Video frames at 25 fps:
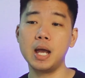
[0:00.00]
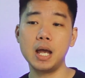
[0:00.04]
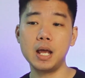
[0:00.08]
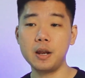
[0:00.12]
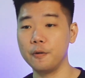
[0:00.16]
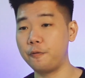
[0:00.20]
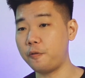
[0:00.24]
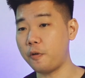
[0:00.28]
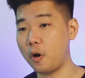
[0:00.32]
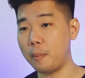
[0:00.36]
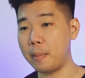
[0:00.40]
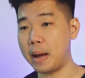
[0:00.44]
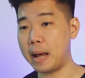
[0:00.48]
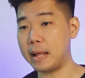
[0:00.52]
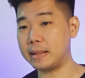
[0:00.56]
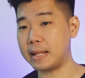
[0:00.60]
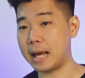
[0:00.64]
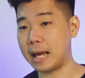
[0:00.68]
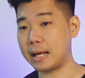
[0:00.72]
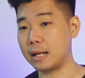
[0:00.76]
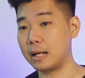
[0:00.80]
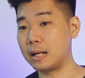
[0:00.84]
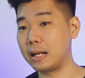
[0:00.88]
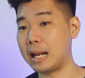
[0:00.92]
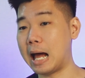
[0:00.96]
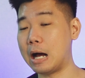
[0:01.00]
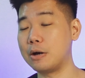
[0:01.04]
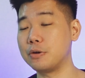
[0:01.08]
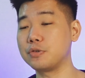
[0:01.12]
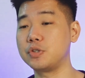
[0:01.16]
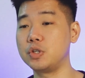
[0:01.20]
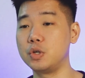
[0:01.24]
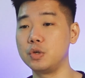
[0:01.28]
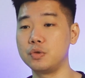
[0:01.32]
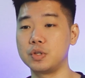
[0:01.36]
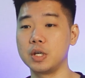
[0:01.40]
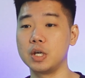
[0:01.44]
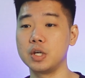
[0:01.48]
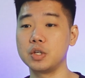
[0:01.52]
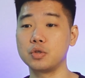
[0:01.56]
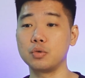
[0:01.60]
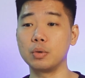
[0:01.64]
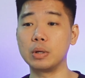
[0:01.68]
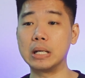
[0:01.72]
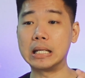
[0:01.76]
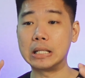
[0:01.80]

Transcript: in a format that allows users to